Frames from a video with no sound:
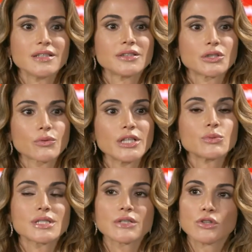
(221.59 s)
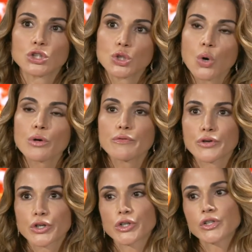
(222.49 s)
that the rate was even lower for
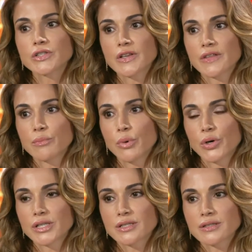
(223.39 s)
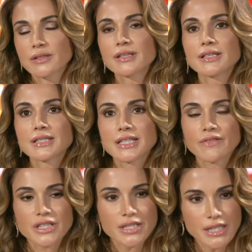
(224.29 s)
girls than boys,
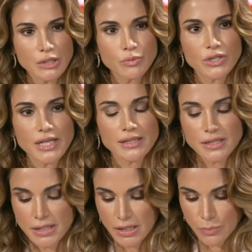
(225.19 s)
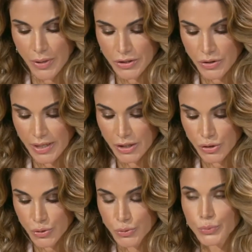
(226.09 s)
76% compared to
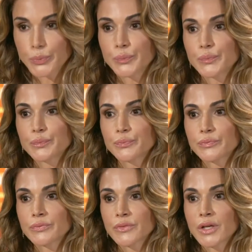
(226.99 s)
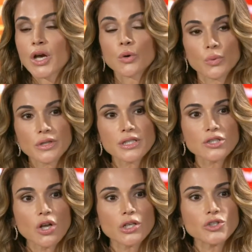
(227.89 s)
82%. With this
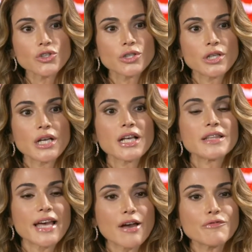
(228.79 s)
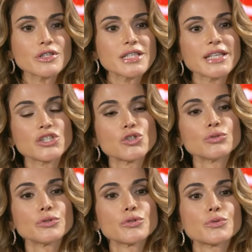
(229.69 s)
knowledge, the effort to get
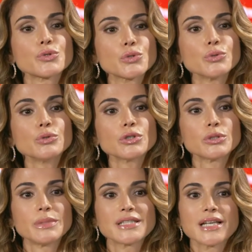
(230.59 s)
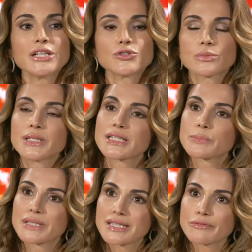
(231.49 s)
children through school could be tailored to meet
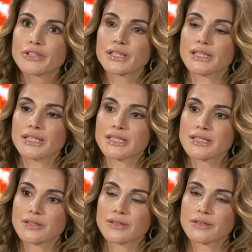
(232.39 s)
specific needs,